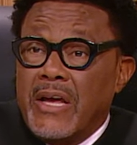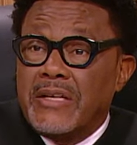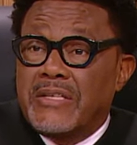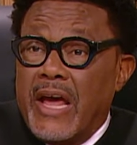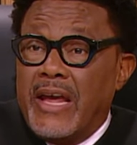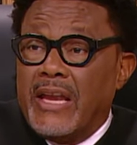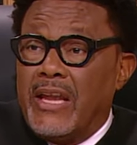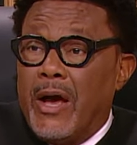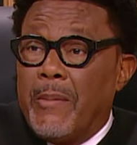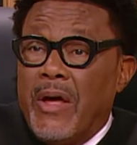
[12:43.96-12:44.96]
it's
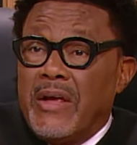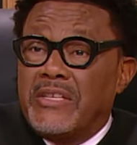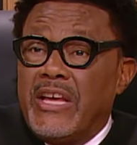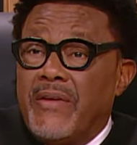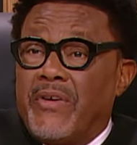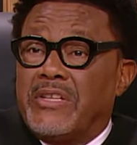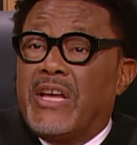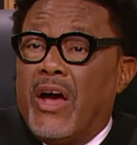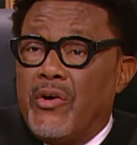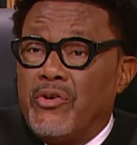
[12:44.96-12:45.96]
taken them to even
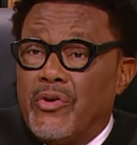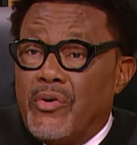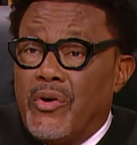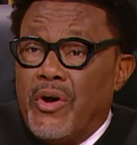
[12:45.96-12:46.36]
tell you